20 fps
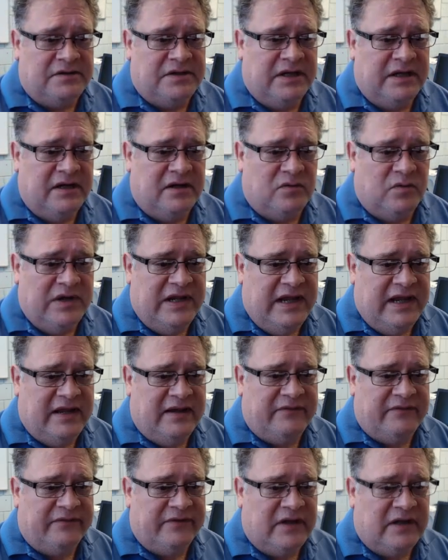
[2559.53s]
Here we
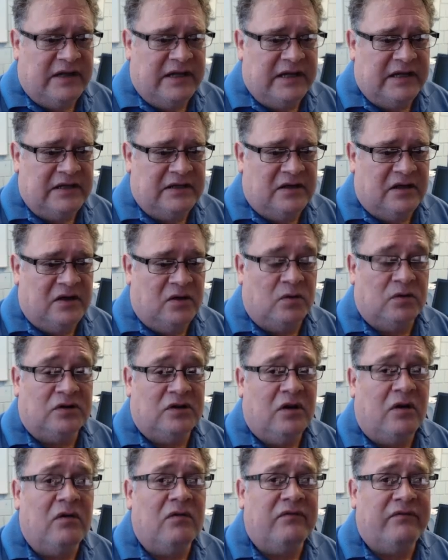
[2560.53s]
have an old
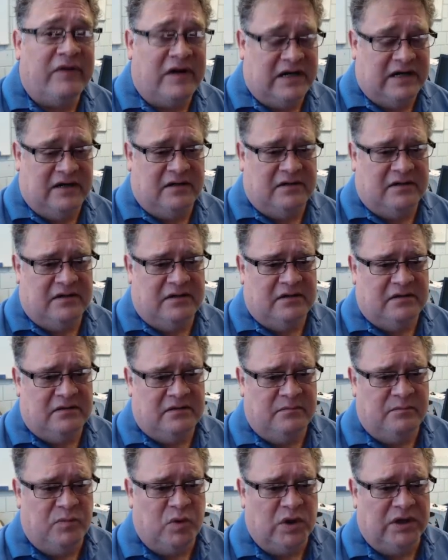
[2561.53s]
coal-fired
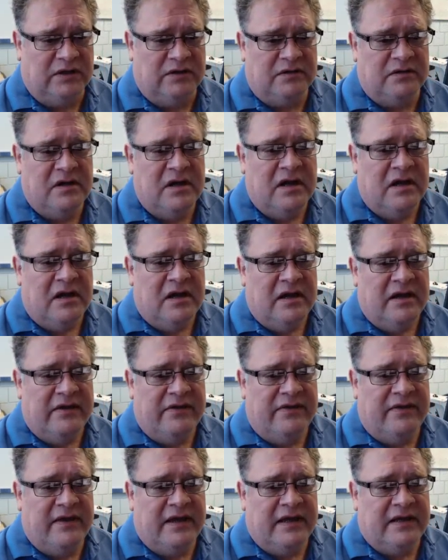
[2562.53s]
boiler
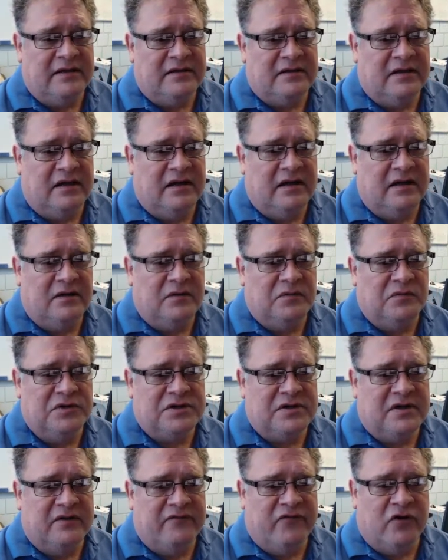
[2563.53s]
that was
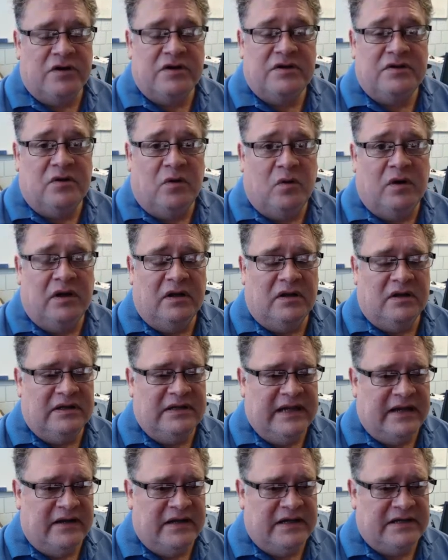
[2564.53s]
converted to oil and
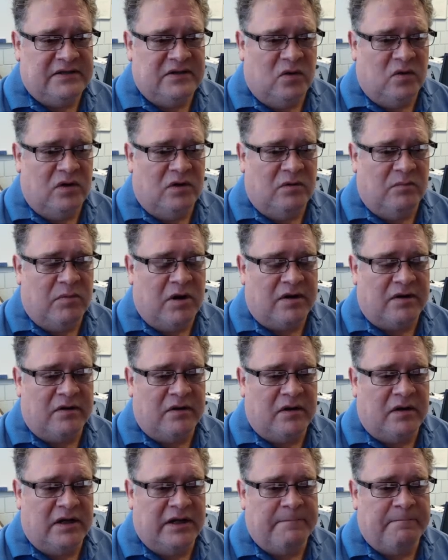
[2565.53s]
now has an oil burner
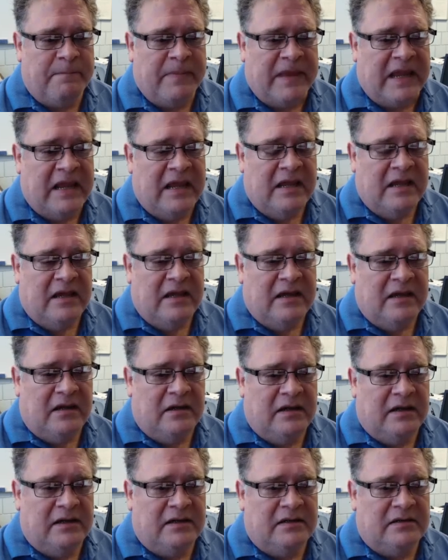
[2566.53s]
on it.
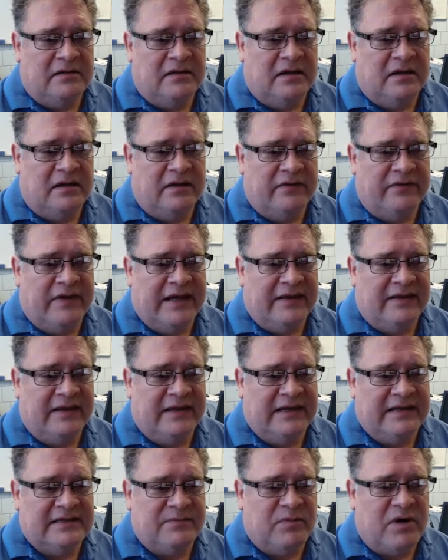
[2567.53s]
And that thing
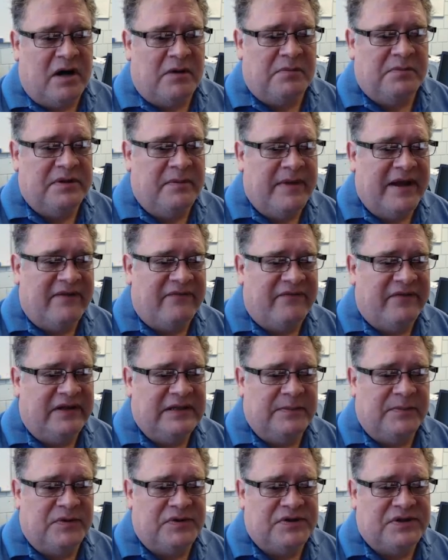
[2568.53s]
is probably about
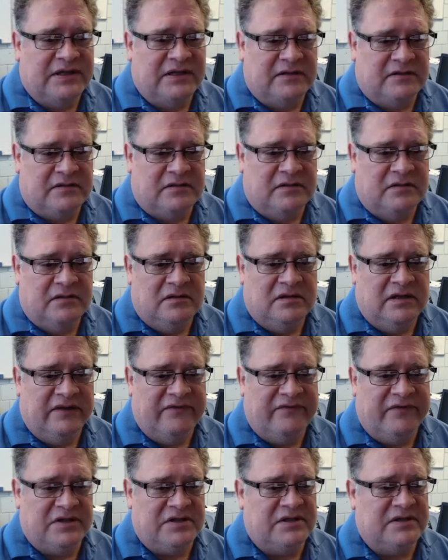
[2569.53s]
50%
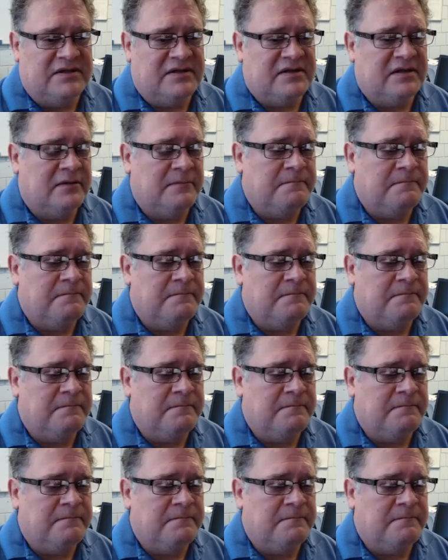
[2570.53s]
efficiency.